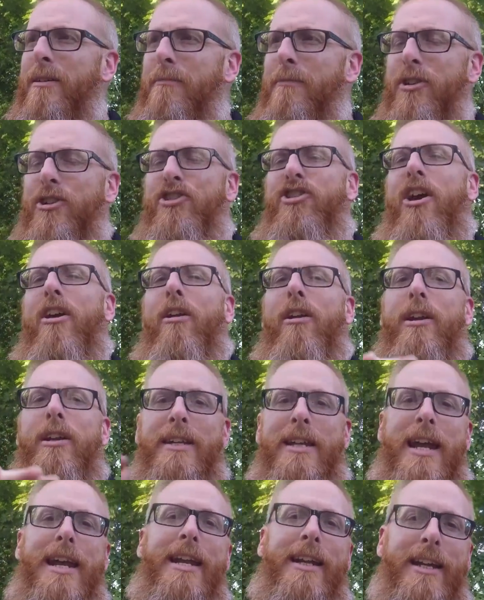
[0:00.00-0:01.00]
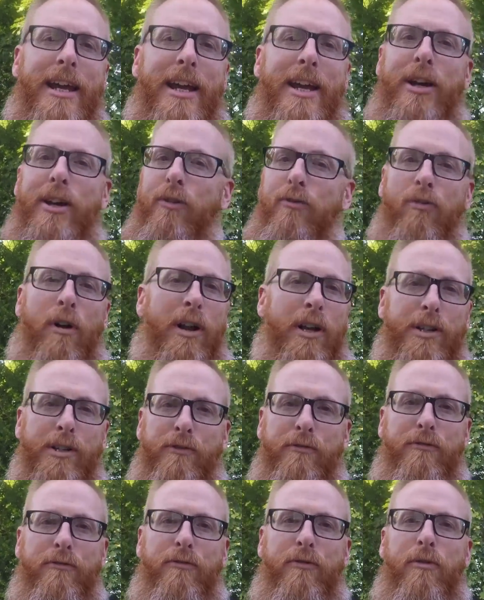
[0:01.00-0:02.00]
But generally day-to-day runnings
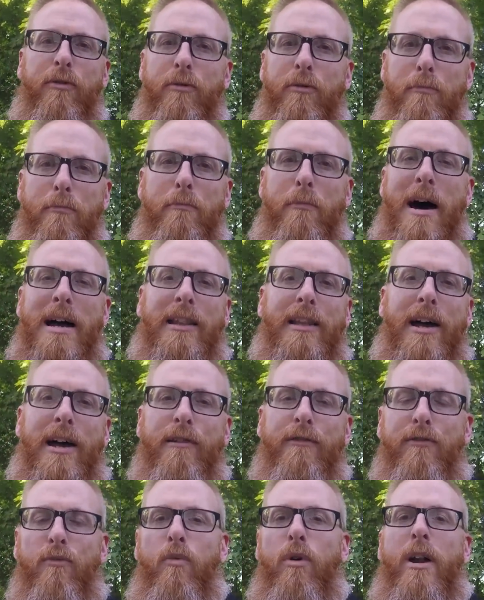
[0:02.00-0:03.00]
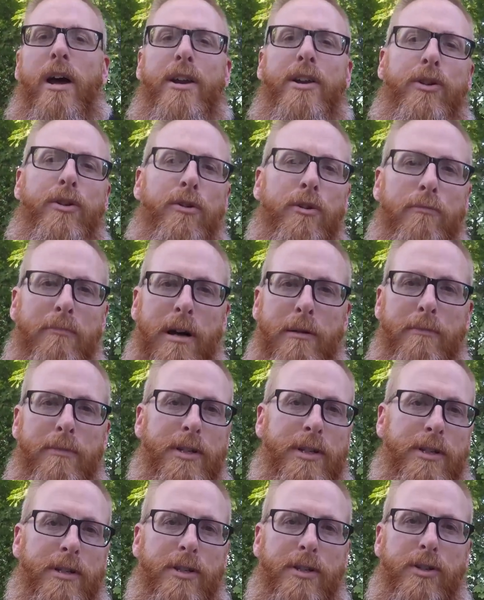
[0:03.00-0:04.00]
of my life and what I do in my
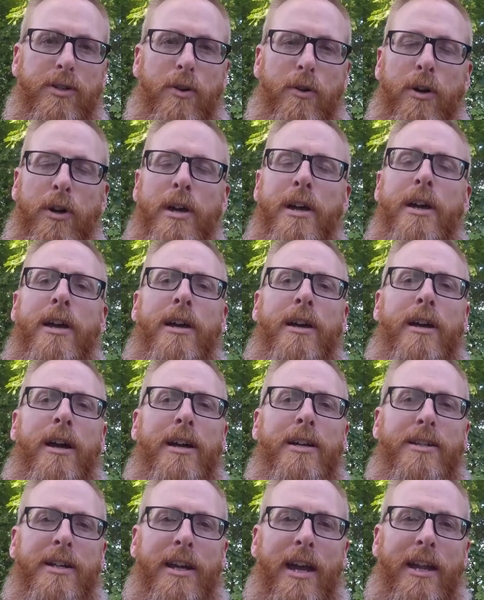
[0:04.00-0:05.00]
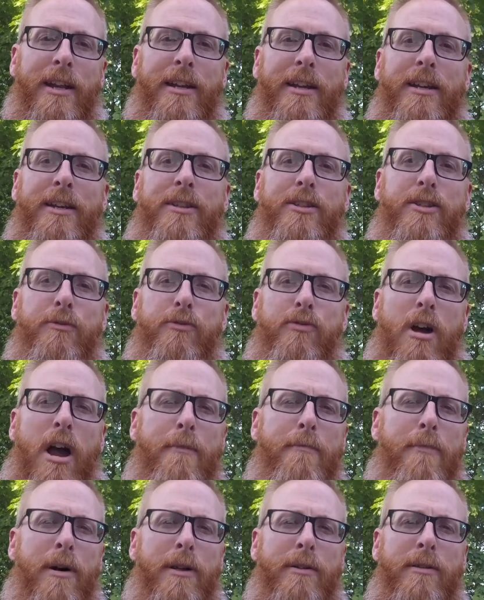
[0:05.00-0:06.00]
business. So guys, again, hit the
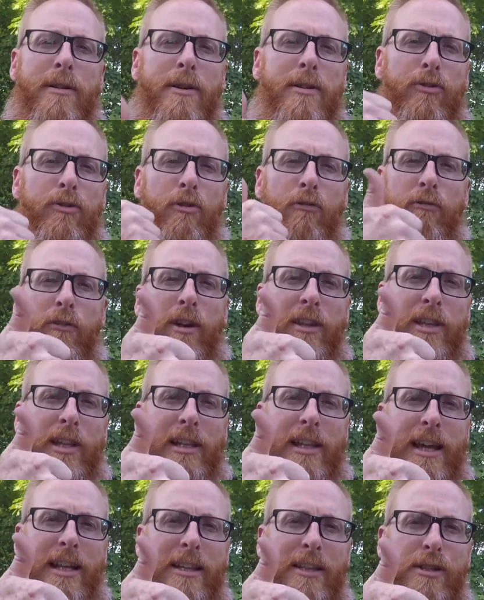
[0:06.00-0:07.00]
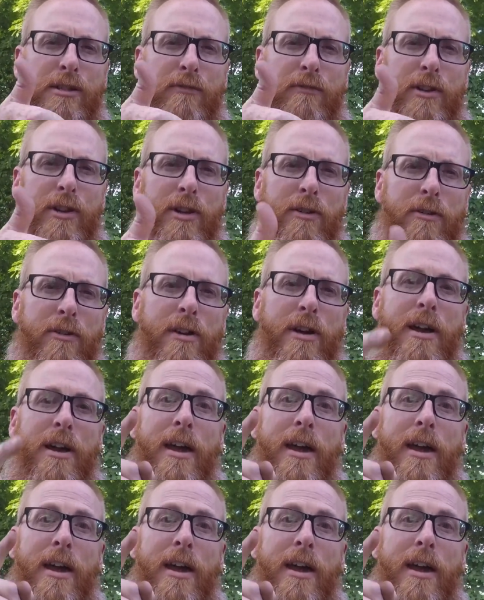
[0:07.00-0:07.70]
subscribe button. Don't forget to like this video.